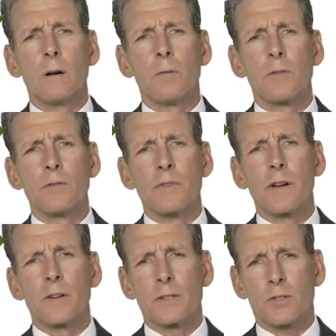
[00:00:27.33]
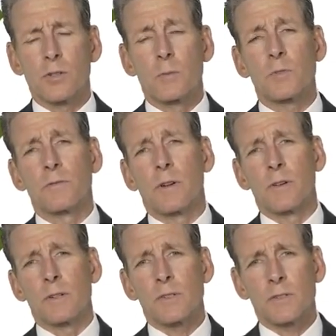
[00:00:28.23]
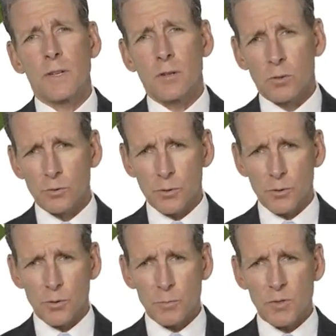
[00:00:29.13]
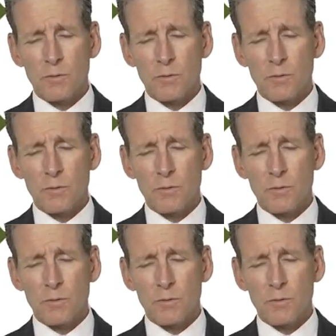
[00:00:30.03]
the various groups, the various stakeholder groups,